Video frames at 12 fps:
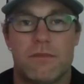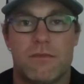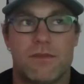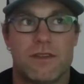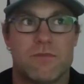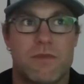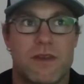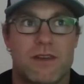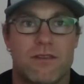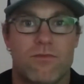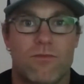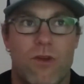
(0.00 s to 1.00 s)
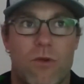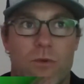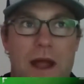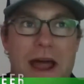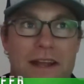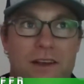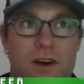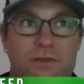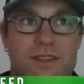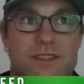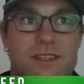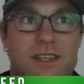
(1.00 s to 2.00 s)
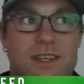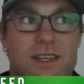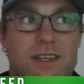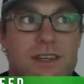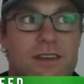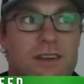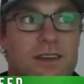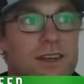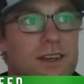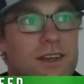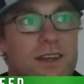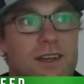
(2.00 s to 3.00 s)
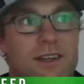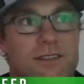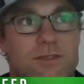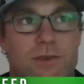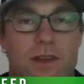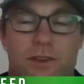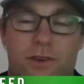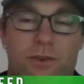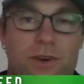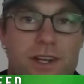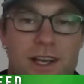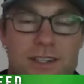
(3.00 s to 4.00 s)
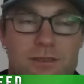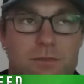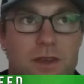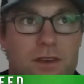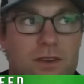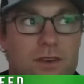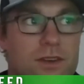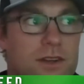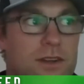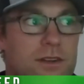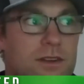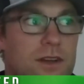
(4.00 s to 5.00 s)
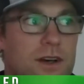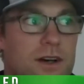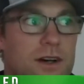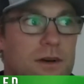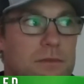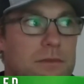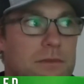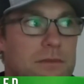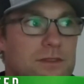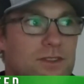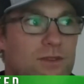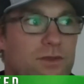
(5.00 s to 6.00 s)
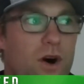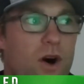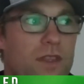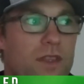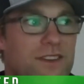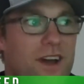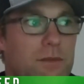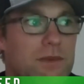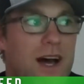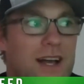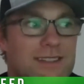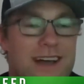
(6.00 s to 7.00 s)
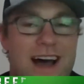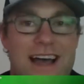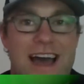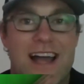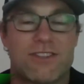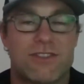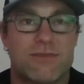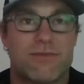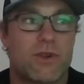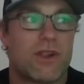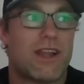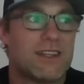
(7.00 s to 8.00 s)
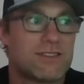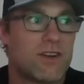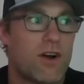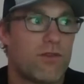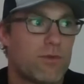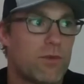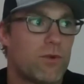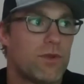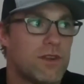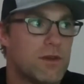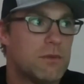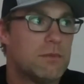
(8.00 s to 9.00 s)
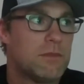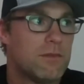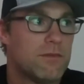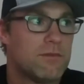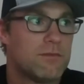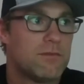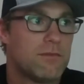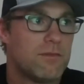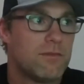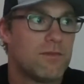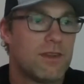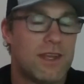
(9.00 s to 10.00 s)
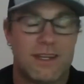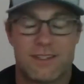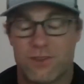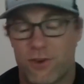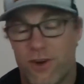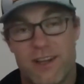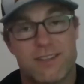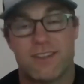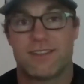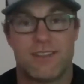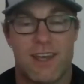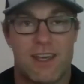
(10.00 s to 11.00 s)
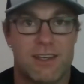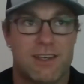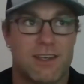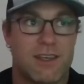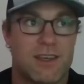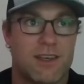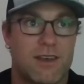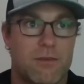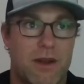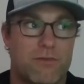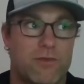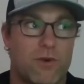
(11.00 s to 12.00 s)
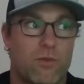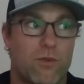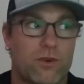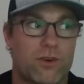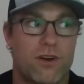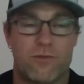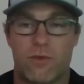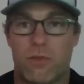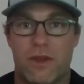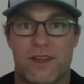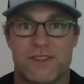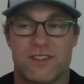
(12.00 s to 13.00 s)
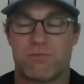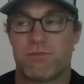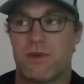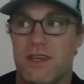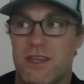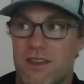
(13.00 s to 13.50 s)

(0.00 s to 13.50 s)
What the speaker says: He's been erratic off the tee. Around the green hasn't been good. So of all the top guys, I actually feel less comfortable with him. And it's crazy to say, but I feel more comfortable playing Spieth